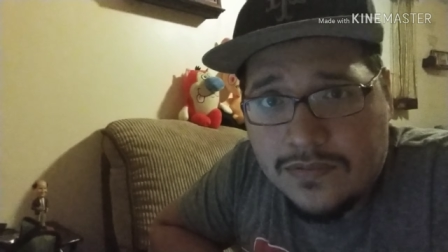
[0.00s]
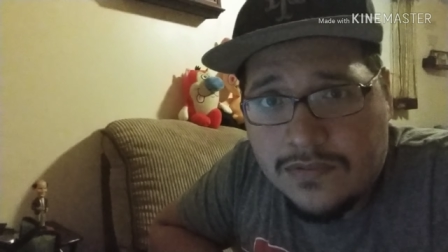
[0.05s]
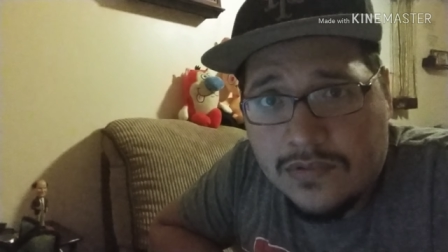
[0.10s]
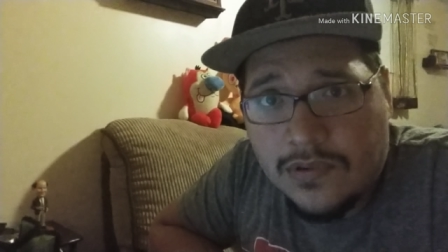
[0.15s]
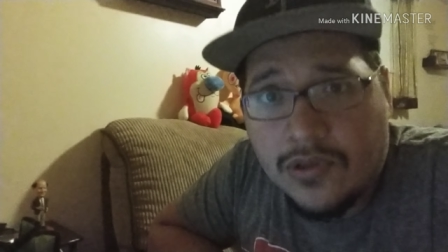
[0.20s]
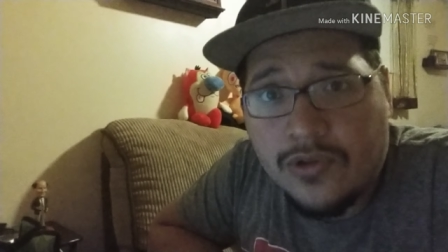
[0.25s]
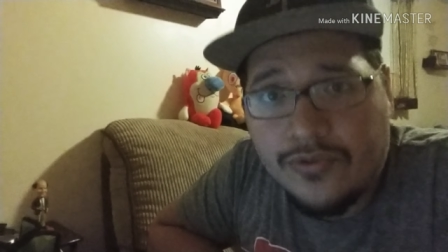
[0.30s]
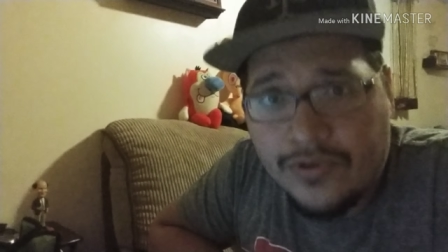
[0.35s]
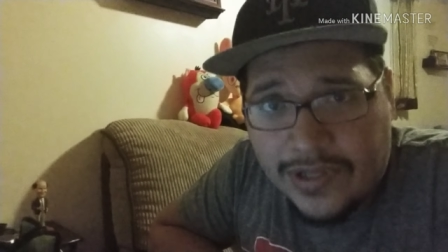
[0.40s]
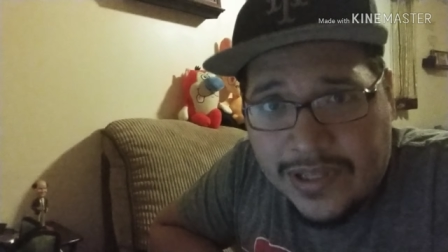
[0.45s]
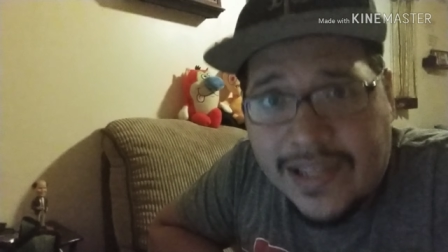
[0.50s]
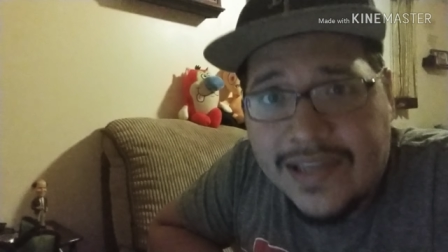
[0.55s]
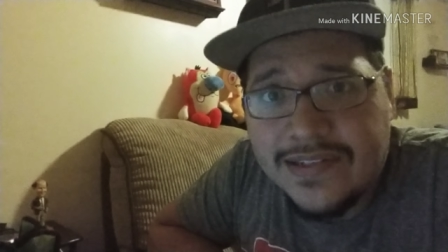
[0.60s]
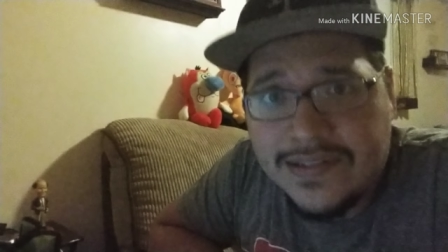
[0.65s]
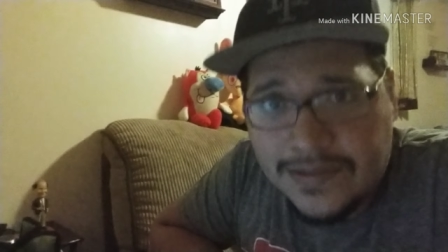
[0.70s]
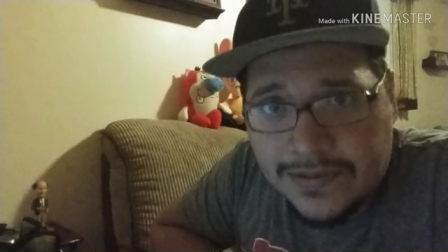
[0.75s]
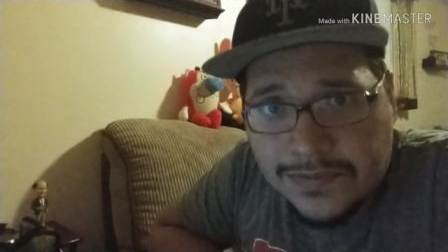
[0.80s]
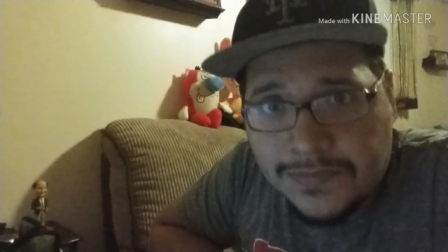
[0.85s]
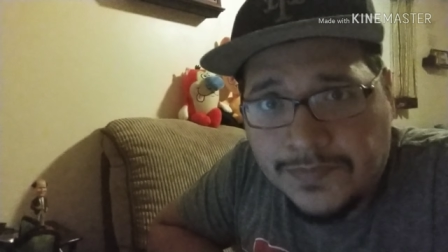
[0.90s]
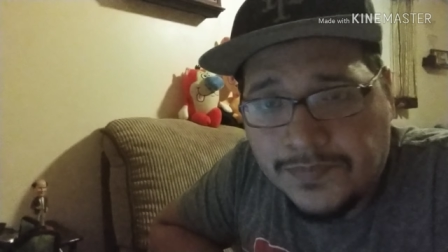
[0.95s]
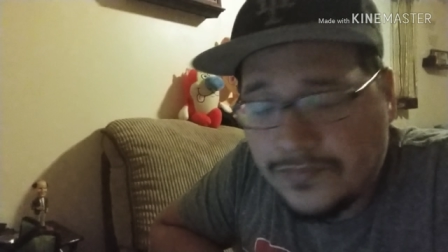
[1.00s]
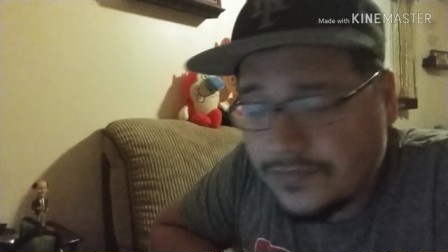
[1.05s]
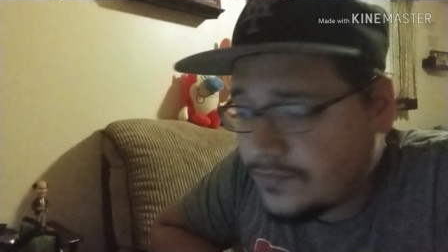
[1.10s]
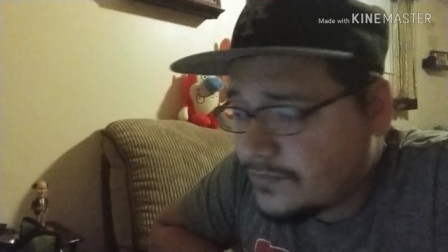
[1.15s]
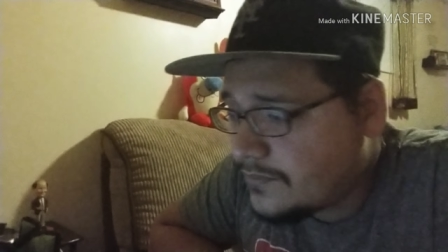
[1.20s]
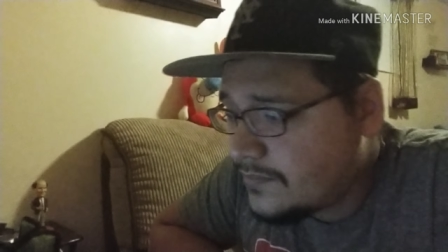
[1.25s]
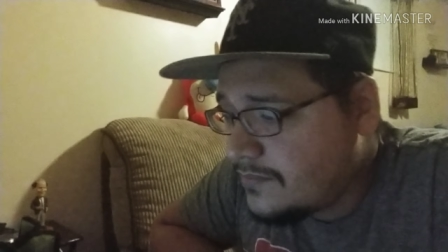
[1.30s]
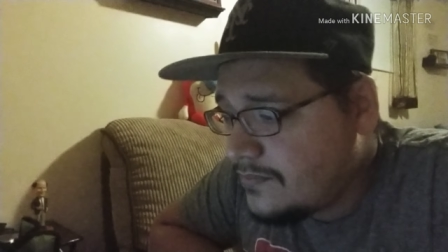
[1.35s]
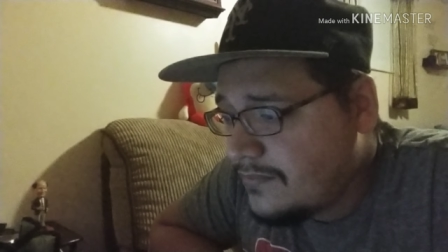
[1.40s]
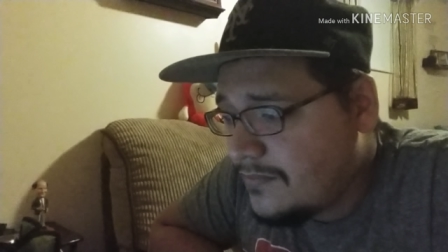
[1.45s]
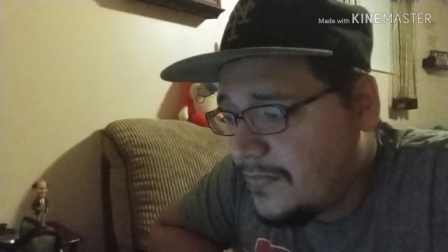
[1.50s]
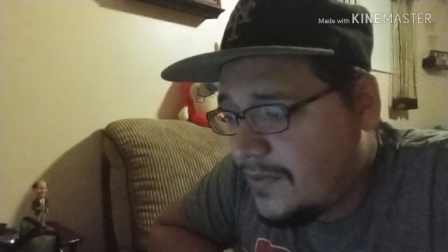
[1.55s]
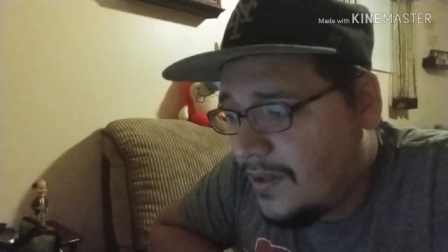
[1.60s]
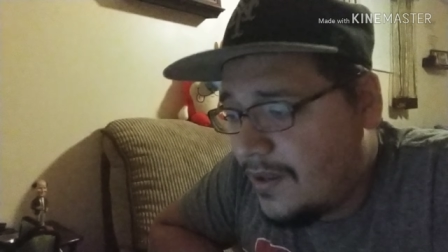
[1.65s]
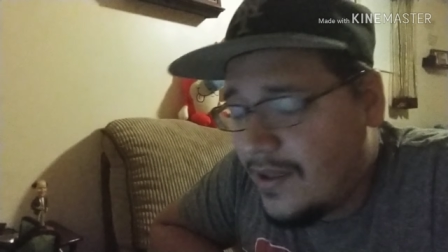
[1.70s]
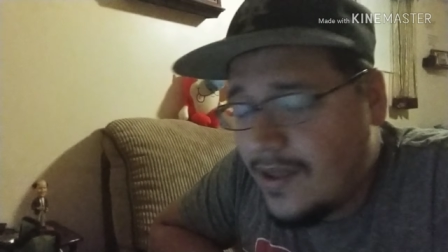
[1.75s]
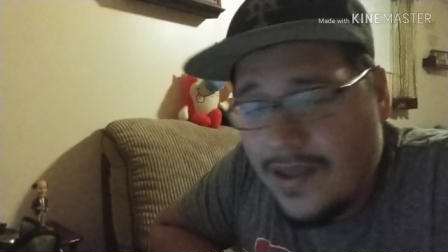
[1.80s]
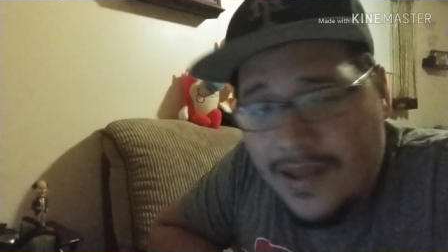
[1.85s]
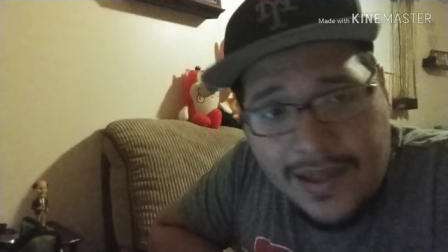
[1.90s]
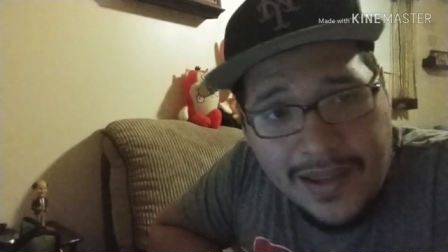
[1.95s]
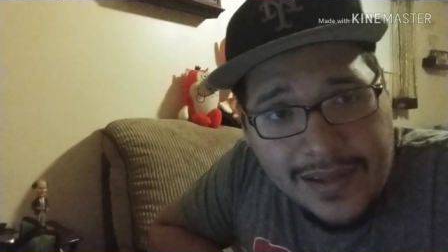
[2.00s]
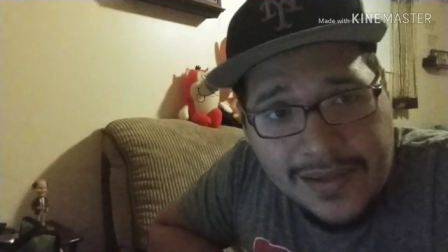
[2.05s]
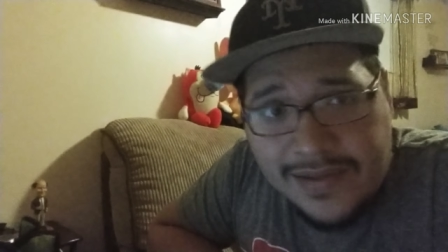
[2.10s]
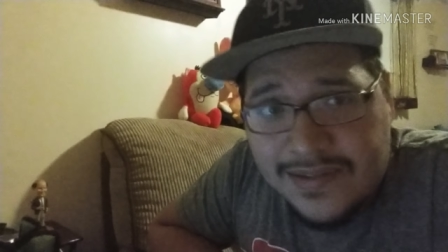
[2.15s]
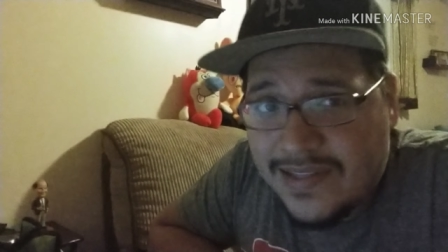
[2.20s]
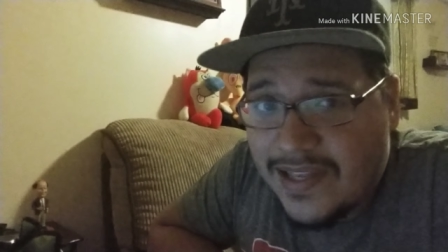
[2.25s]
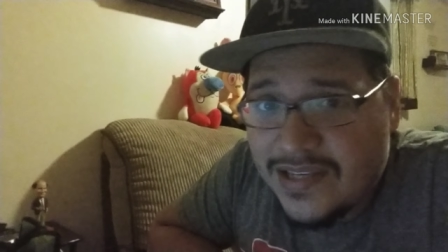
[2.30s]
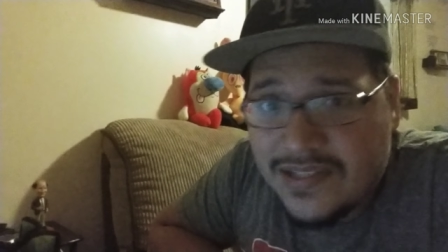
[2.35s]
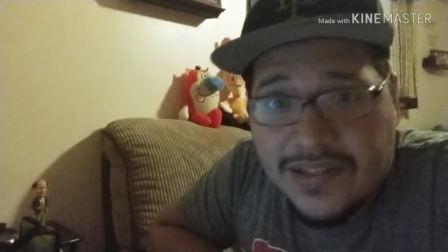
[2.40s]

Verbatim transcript: Learn a lesson. Cause that